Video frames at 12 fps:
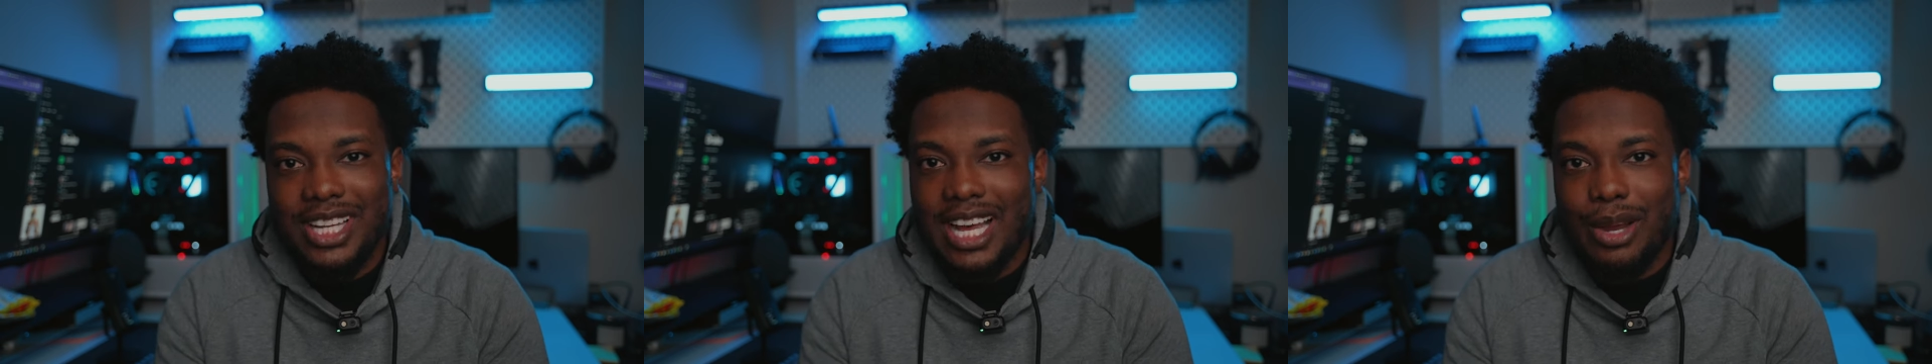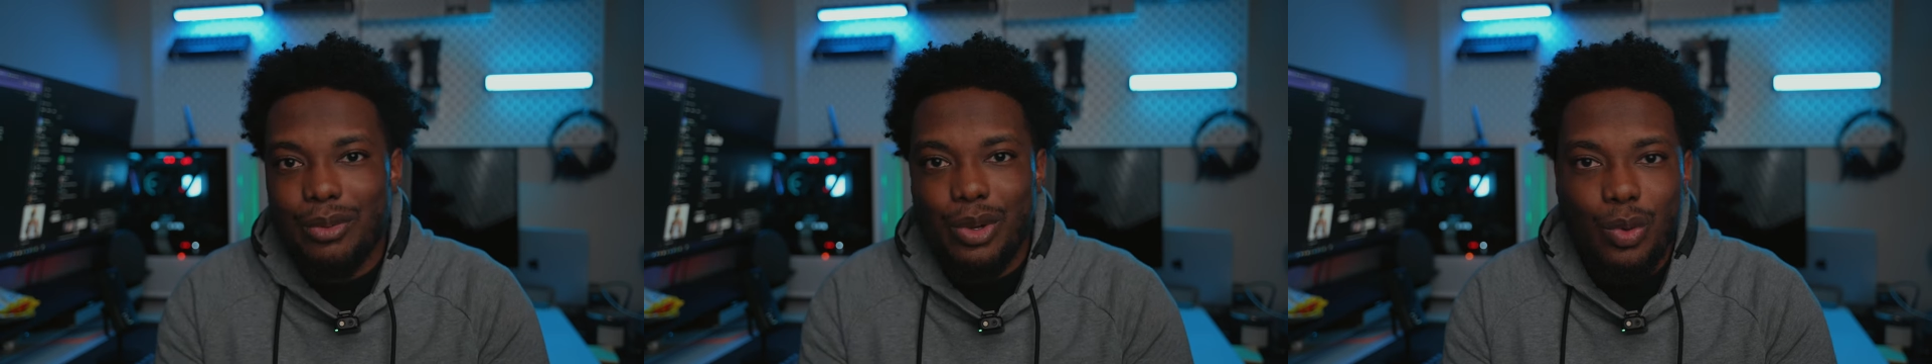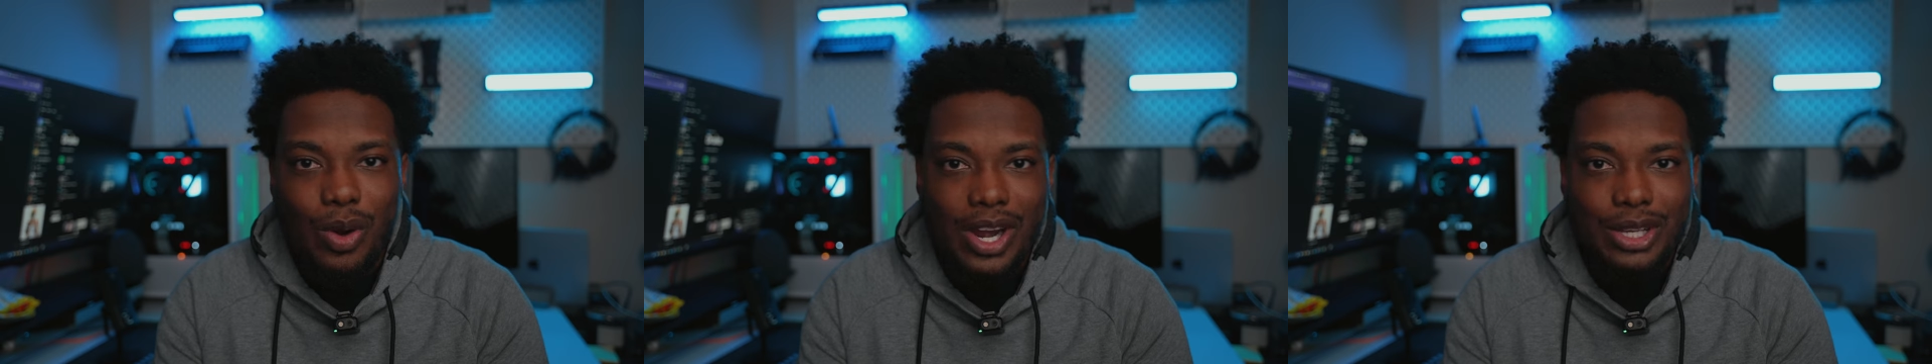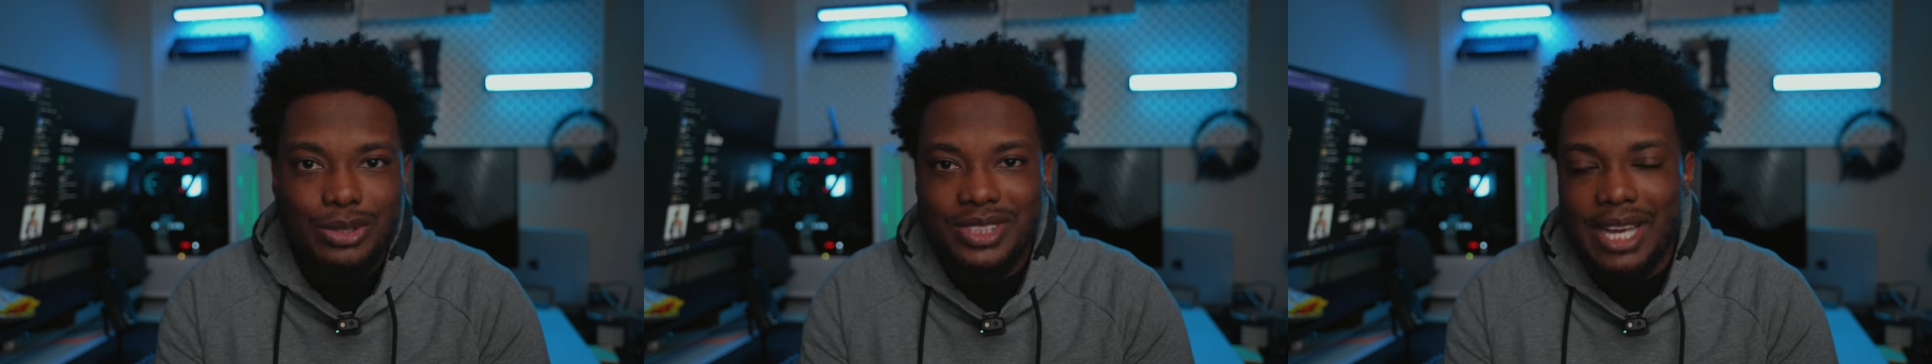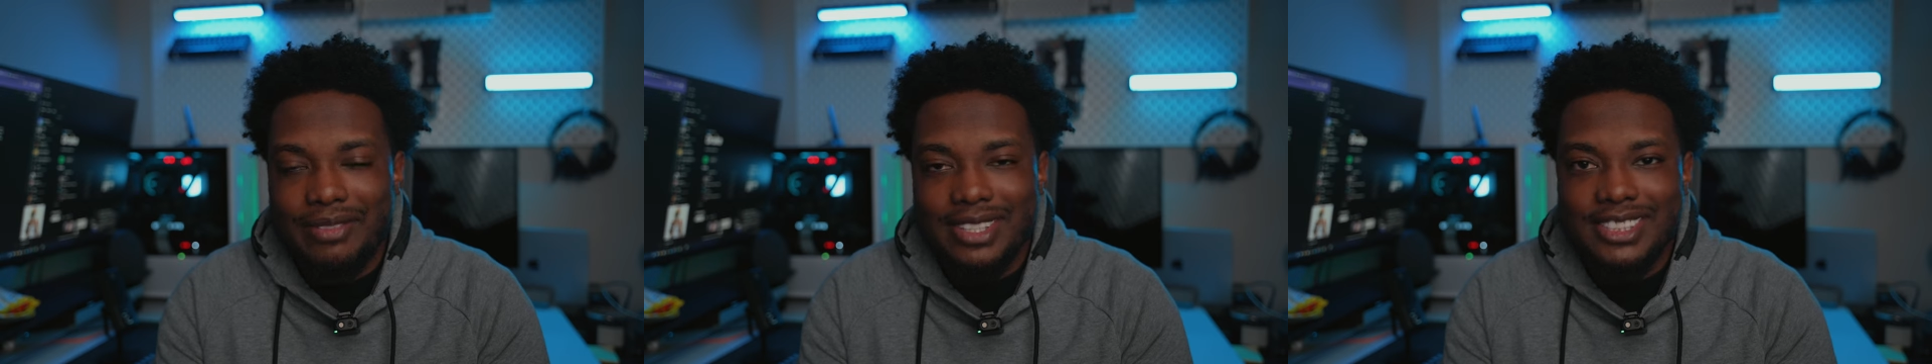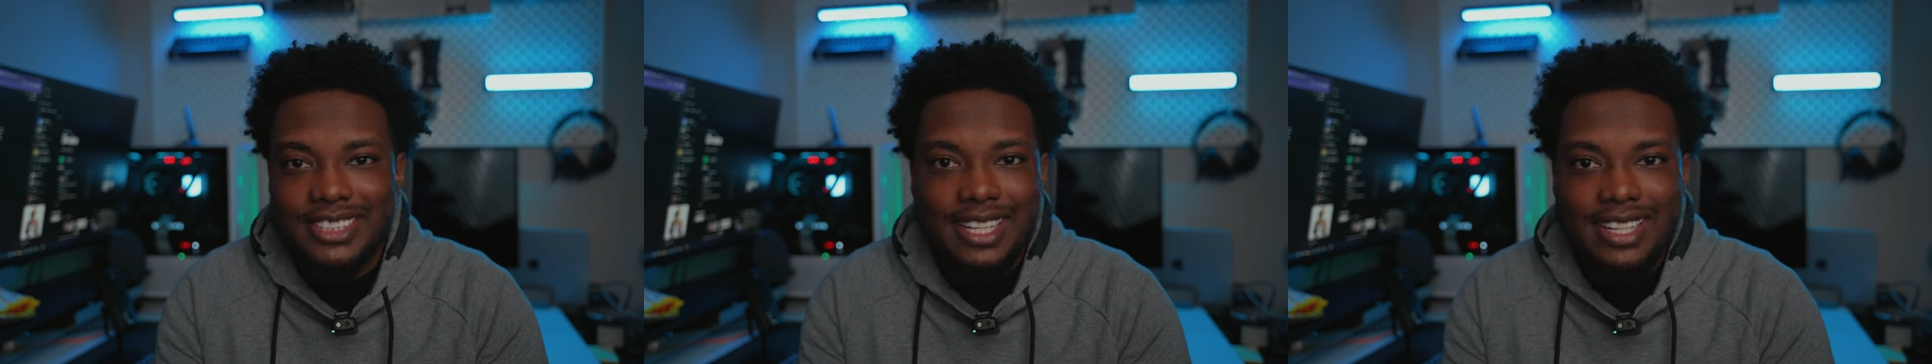not require you to have
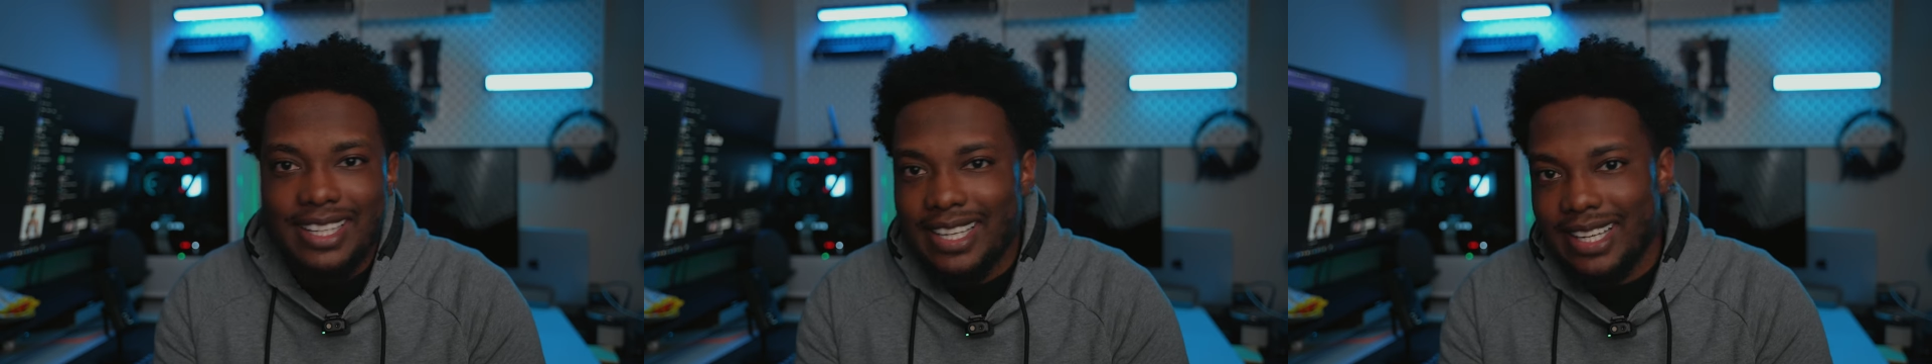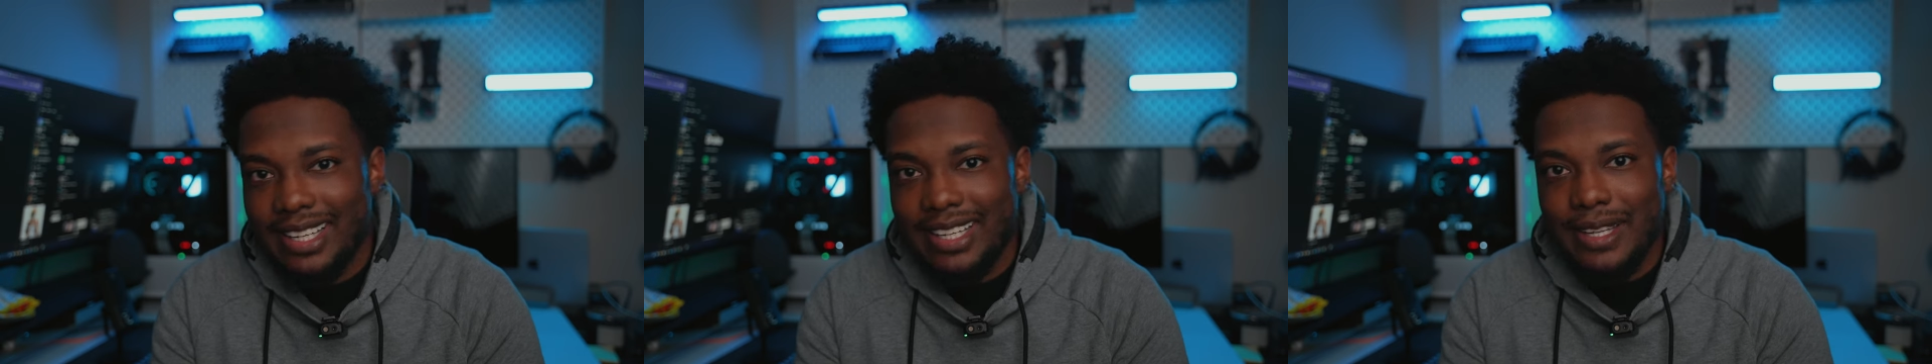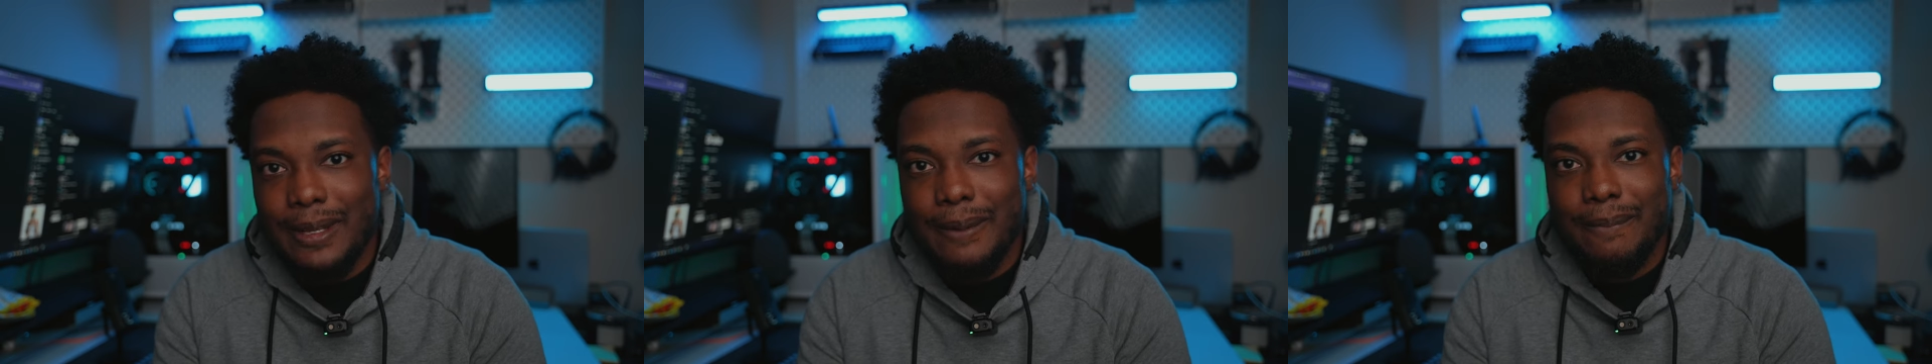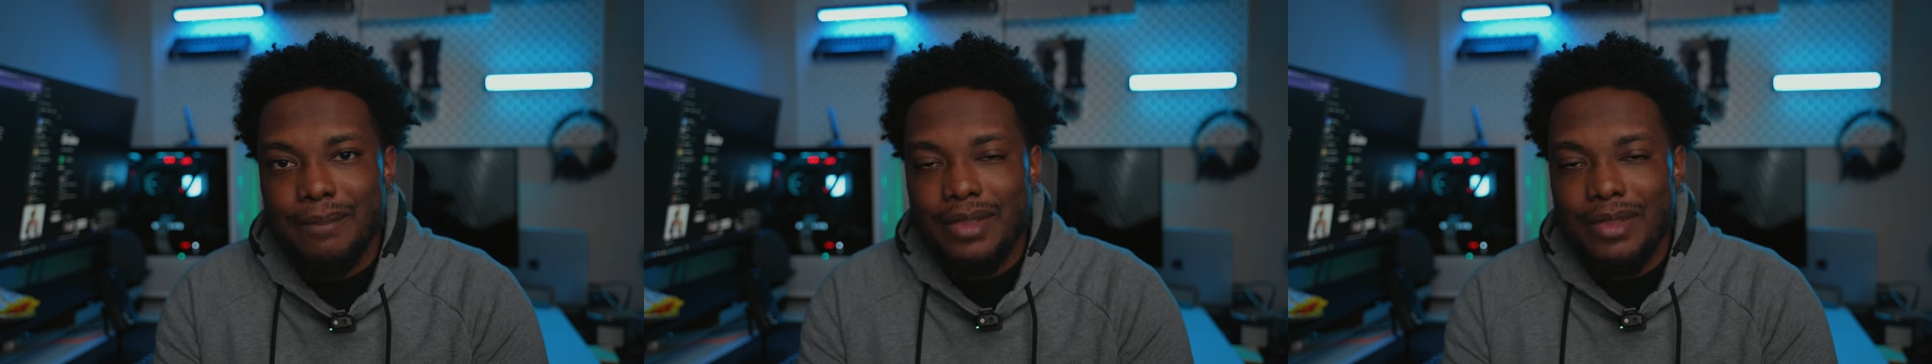to sell a kidney,